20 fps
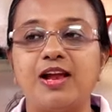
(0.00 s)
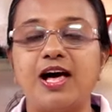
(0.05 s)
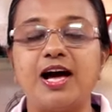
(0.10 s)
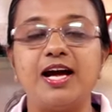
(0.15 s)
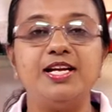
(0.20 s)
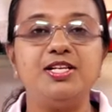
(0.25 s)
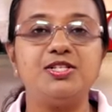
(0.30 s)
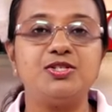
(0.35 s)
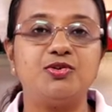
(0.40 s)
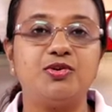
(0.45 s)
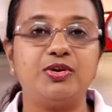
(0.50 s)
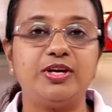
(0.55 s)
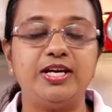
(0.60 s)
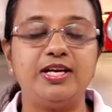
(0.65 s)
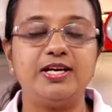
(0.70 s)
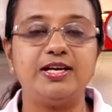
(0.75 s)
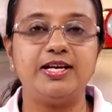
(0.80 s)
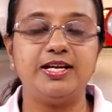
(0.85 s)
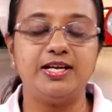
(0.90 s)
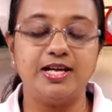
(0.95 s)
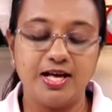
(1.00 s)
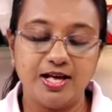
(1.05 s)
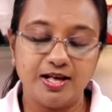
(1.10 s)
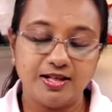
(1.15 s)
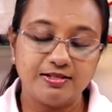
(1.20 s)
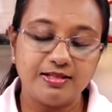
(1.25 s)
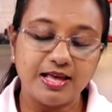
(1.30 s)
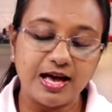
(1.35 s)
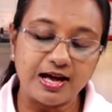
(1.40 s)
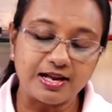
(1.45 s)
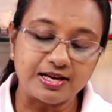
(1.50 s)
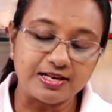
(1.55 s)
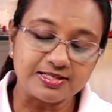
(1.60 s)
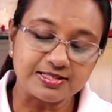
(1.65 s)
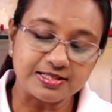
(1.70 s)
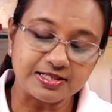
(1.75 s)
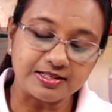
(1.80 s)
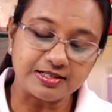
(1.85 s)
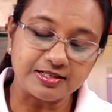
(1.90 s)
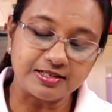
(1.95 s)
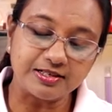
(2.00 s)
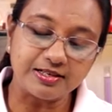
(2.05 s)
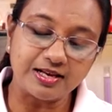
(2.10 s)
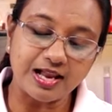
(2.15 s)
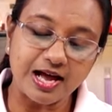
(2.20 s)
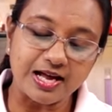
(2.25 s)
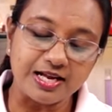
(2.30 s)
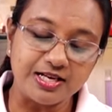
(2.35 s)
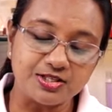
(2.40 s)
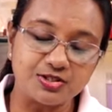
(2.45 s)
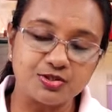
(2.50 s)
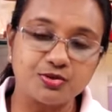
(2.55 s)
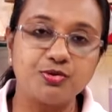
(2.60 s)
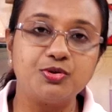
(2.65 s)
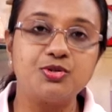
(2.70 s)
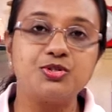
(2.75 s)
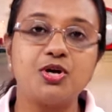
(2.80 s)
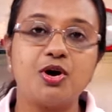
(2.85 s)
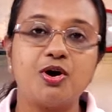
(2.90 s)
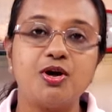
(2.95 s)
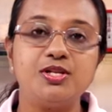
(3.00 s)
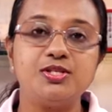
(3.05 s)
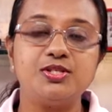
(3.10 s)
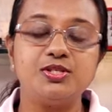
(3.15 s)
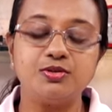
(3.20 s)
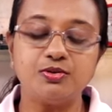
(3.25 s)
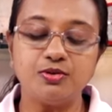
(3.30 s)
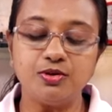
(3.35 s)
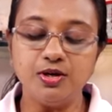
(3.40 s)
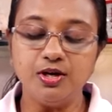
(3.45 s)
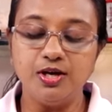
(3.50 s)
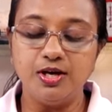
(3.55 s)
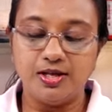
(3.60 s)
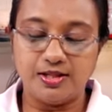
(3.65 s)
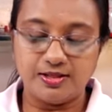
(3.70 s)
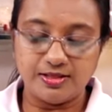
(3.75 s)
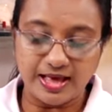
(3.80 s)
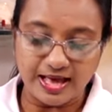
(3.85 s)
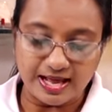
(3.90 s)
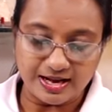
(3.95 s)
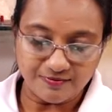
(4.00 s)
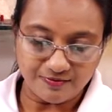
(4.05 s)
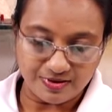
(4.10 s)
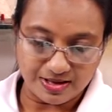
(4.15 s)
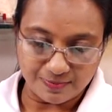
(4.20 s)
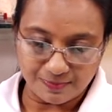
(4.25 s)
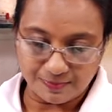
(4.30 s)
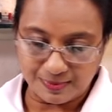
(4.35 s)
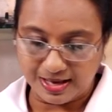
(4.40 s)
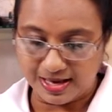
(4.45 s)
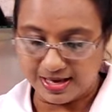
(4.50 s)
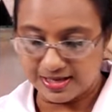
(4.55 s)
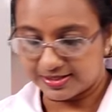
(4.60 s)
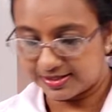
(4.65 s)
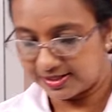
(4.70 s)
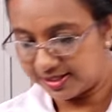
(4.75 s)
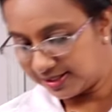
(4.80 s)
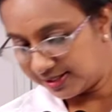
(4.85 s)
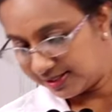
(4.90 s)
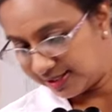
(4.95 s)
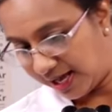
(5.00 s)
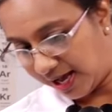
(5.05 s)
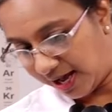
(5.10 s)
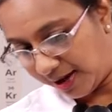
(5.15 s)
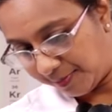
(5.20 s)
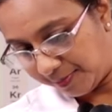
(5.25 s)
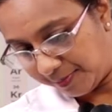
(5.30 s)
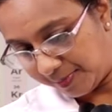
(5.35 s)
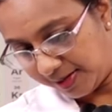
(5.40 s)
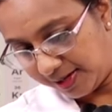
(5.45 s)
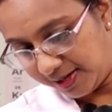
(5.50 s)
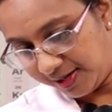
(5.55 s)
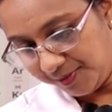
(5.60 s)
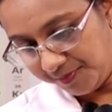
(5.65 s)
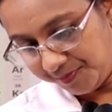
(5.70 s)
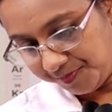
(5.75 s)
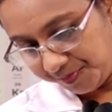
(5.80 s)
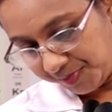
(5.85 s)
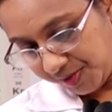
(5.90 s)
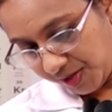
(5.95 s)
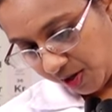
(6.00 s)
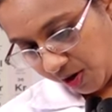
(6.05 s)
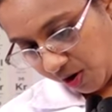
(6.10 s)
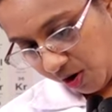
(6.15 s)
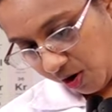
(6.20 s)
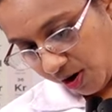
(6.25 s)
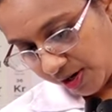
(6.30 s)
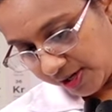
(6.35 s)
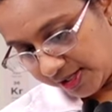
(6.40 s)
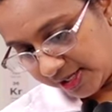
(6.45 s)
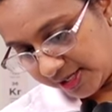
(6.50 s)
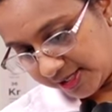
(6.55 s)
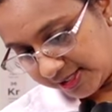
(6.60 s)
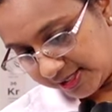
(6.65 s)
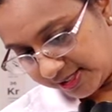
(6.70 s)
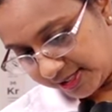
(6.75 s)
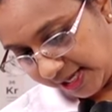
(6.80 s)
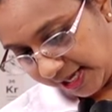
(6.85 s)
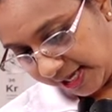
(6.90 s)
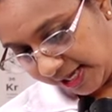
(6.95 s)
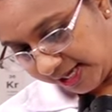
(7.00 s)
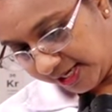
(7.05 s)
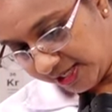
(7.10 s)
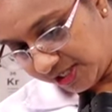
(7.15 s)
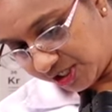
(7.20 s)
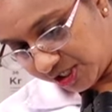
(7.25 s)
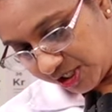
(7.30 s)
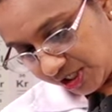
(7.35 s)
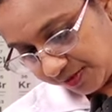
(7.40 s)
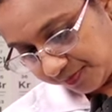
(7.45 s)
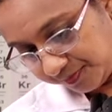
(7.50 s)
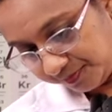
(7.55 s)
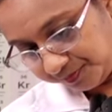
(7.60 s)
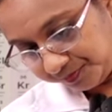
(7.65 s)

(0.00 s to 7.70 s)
light. So here there is a light source also. Then we place the sample on the stage.